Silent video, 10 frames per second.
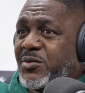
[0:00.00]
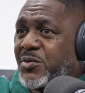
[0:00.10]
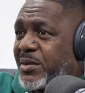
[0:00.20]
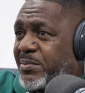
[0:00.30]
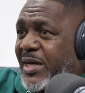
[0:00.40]

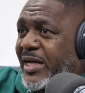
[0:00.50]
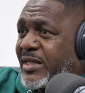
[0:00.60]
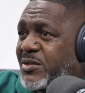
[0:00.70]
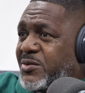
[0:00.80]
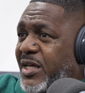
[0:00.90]
grew up
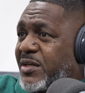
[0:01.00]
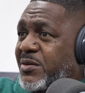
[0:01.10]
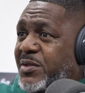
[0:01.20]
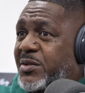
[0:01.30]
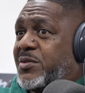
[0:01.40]
buying clothes out
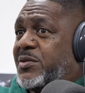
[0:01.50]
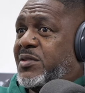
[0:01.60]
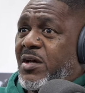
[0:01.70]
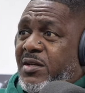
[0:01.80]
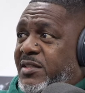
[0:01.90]
here when he was
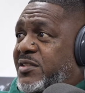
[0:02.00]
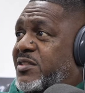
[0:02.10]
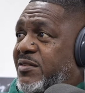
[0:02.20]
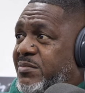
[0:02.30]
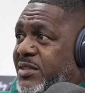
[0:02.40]
calling
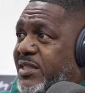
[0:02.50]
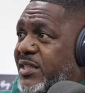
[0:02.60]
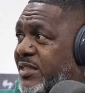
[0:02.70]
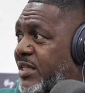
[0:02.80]
himself Mr. Hit